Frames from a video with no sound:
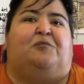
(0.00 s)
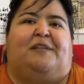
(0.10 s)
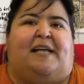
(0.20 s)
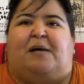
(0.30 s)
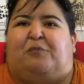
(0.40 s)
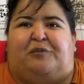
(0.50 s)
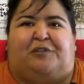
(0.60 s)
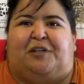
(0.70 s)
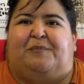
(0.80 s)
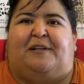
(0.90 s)
Big Apple
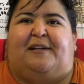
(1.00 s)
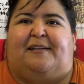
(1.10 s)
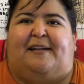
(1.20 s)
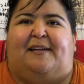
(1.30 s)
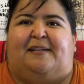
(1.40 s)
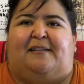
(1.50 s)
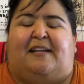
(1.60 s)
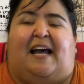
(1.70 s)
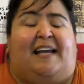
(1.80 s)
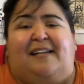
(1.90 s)
or something like that,
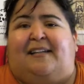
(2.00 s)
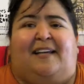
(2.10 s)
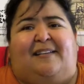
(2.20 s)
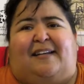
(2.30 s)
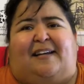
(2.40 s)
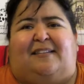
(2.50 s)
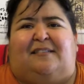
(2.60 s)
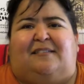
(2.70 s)
and I didn't like that.